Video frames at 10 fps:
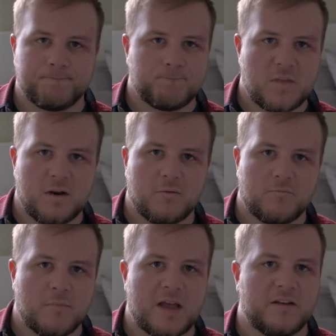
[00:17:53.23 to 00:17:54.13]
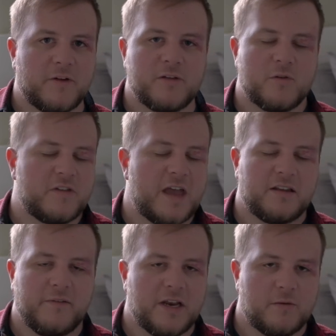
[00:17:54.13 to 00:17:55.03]
You know, my device was
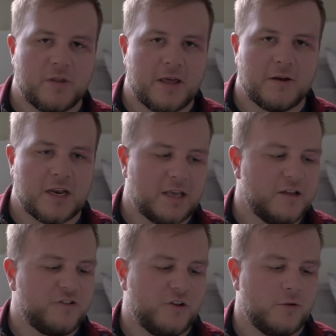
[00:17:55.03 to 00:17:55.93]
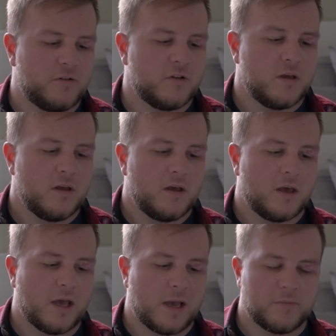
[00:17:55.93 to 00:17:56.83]
activated without any issues.
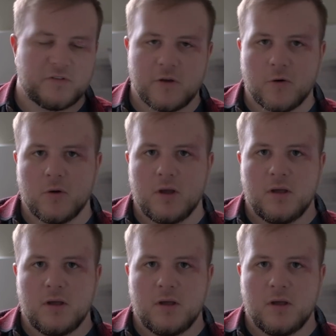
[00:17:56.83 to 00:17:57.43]
So